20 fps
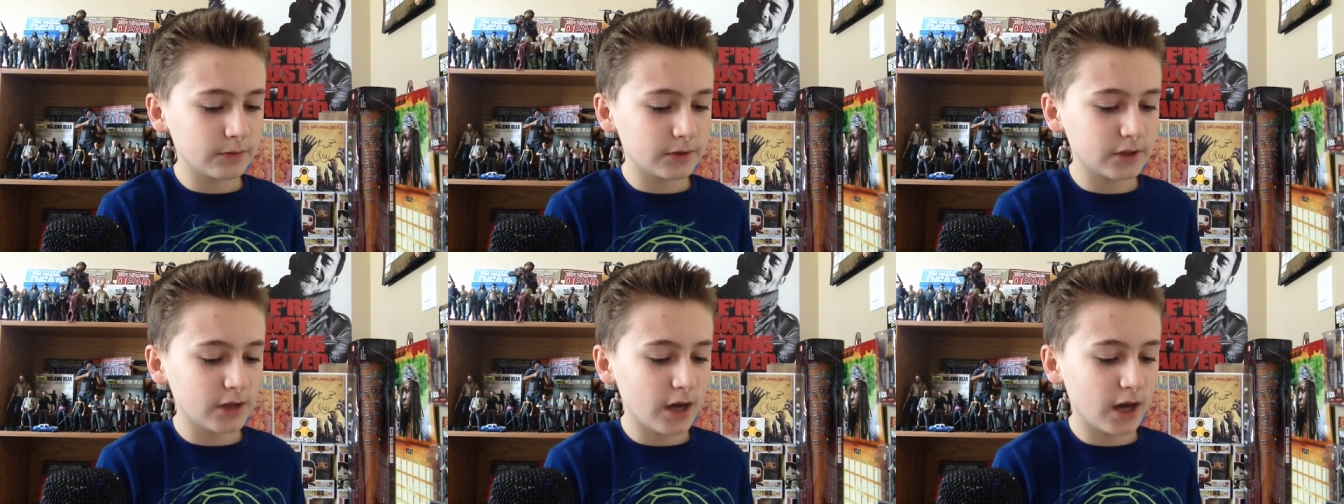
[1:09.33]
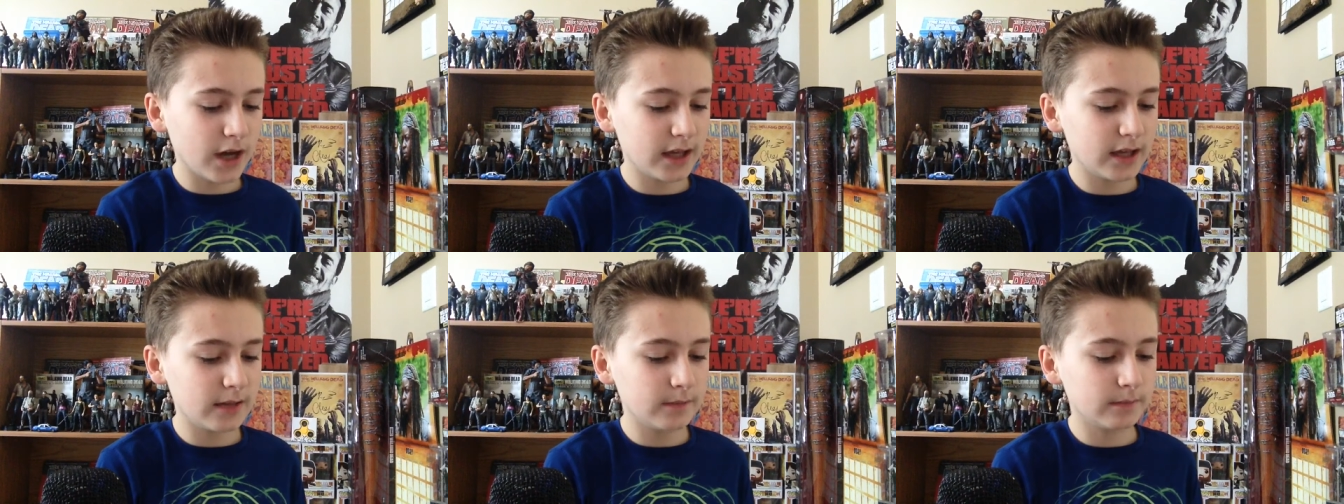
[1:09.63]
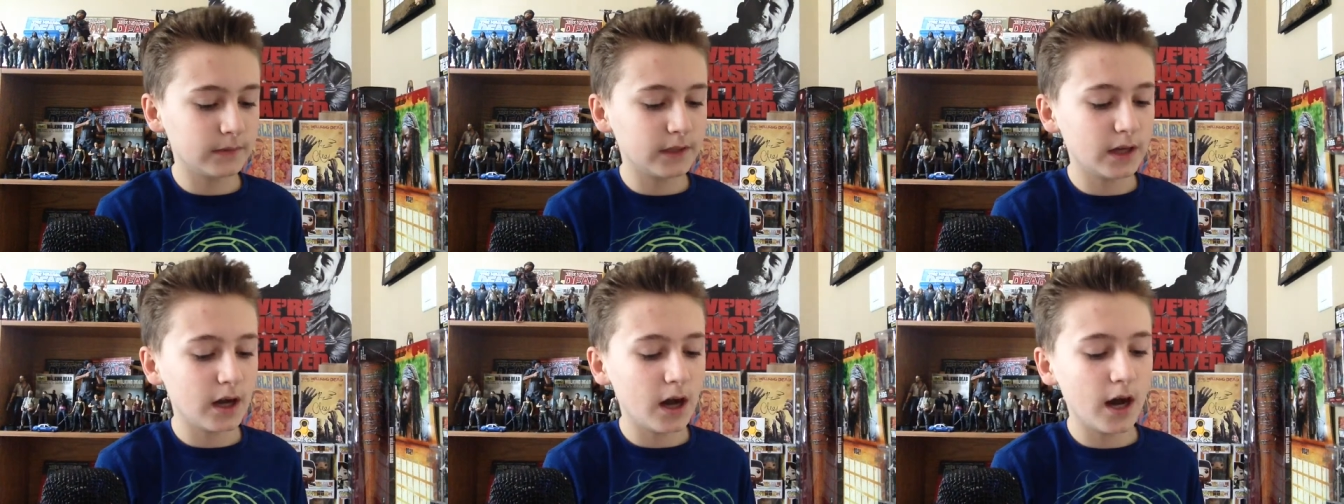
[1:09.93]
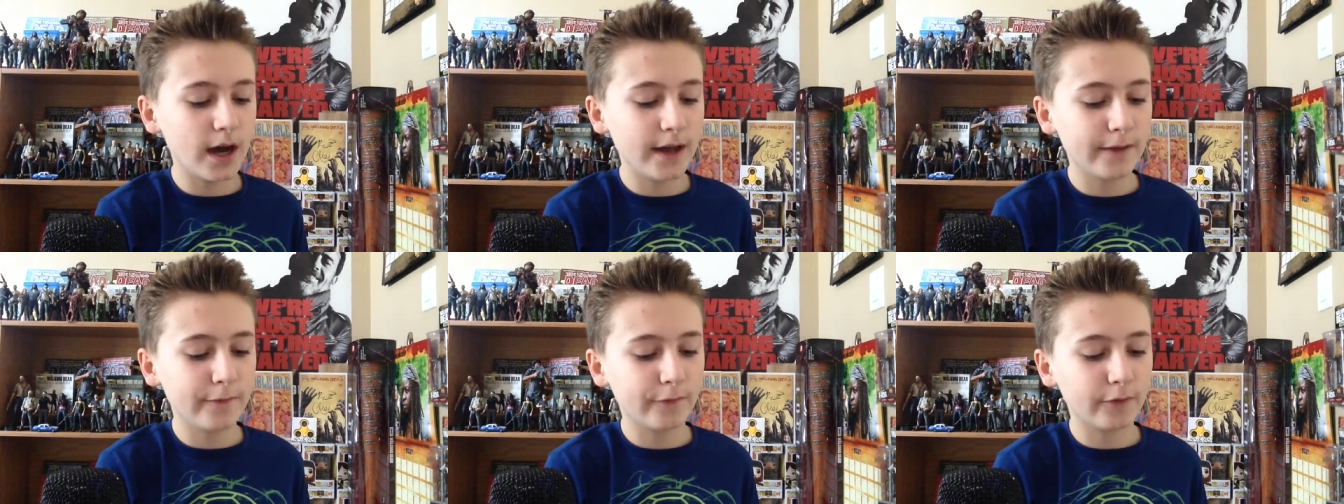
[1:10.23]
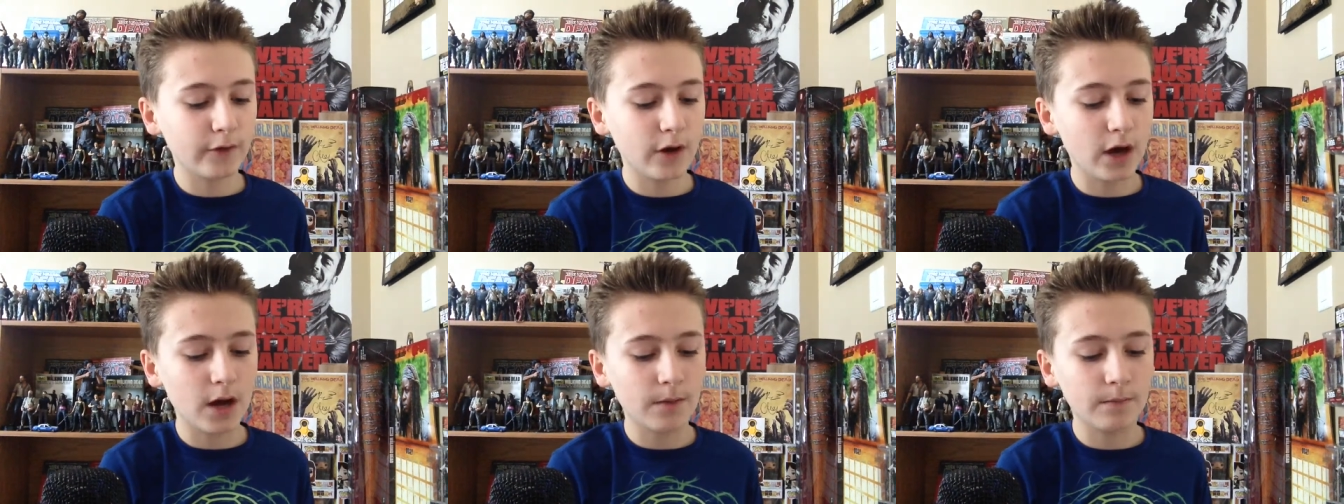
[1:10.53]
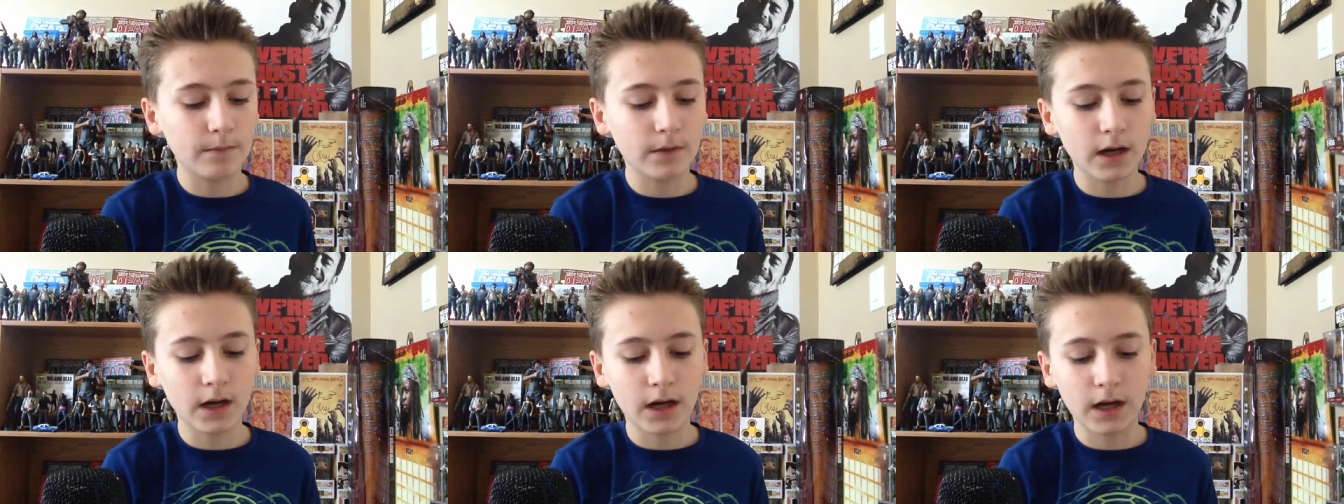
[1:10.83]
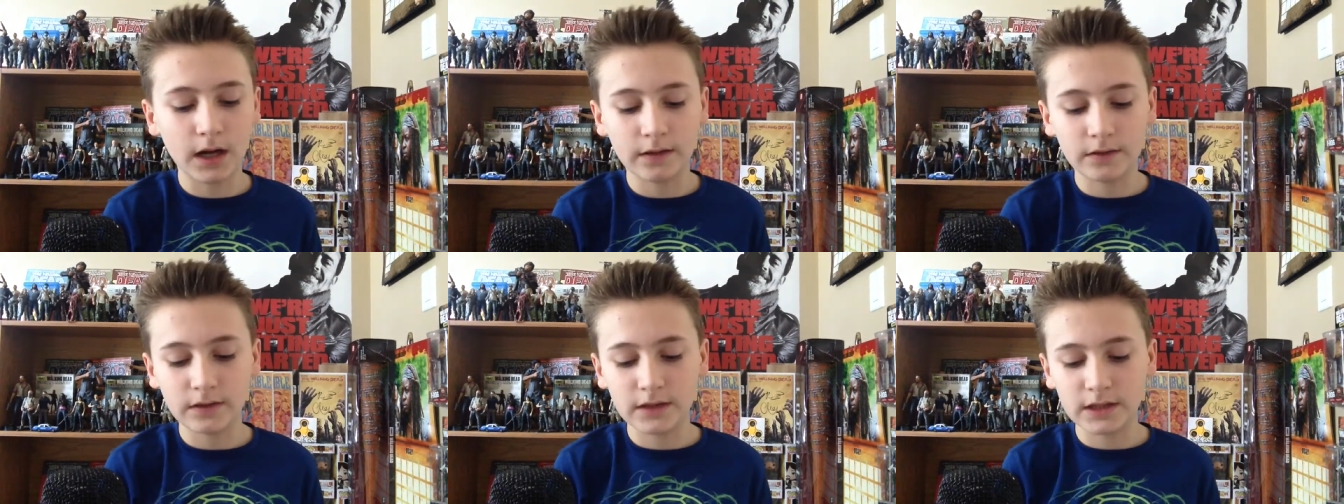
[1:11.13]
saw him die from
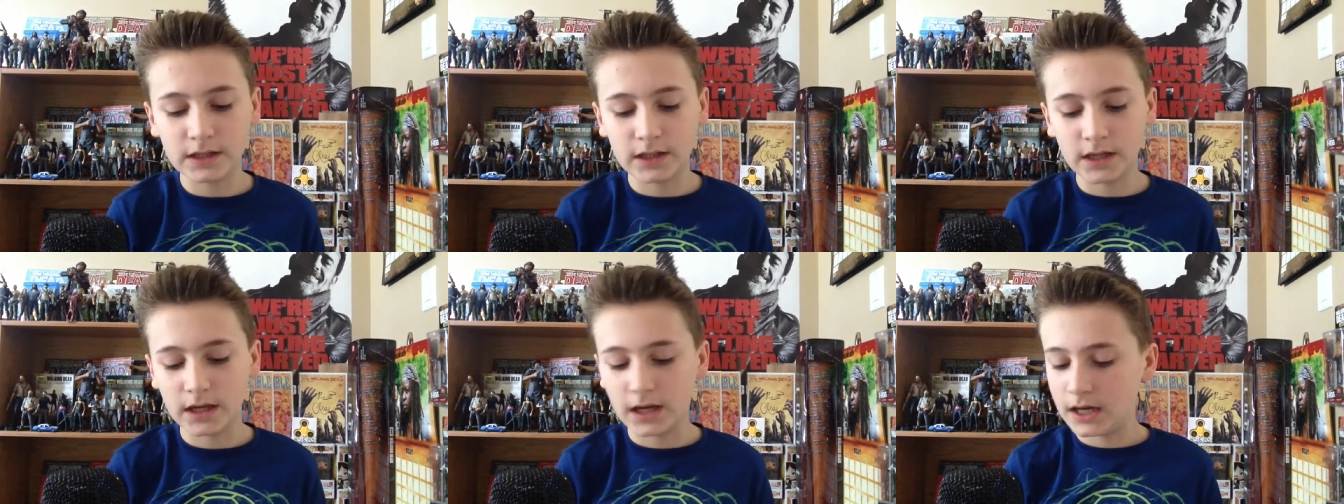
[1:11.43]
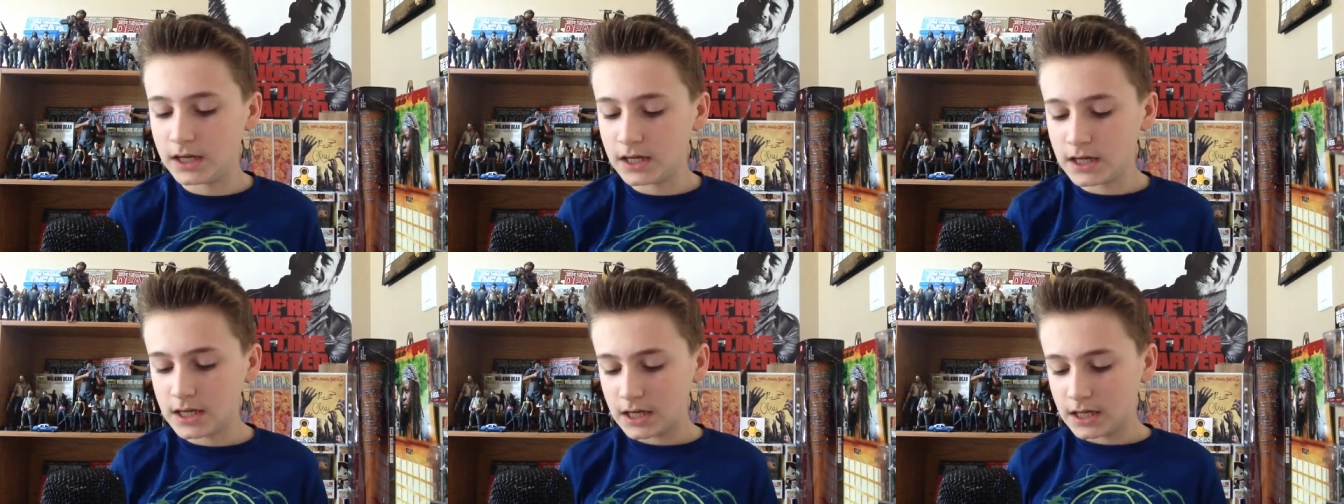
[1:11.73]
the